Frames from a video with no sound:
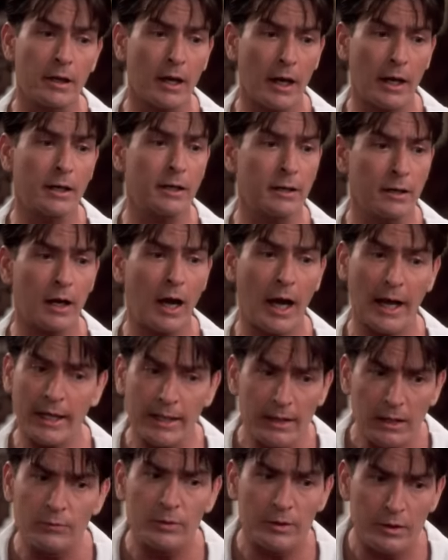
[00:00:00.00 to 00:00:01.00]
Hey, I
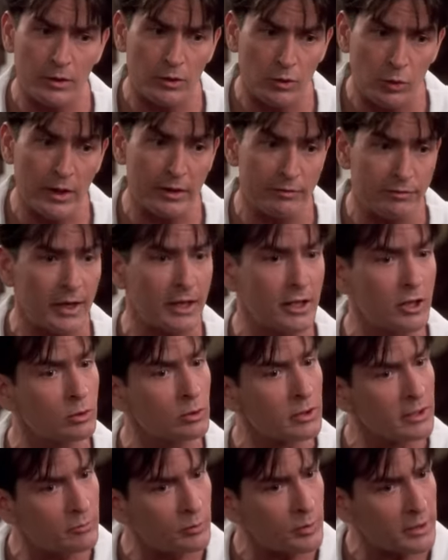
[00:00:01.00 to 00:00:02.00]
can live with the grief. Can
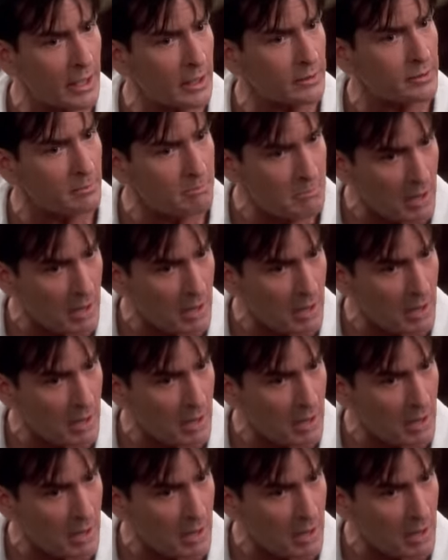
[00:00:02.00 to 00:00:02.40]
you live without the